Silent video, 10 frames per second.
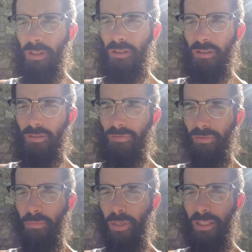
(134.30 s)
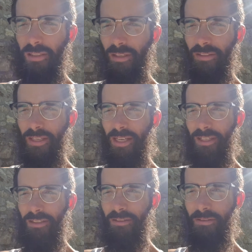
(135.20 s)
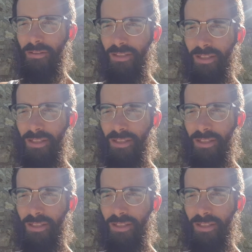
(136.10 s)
Pete from Maaslands Radio,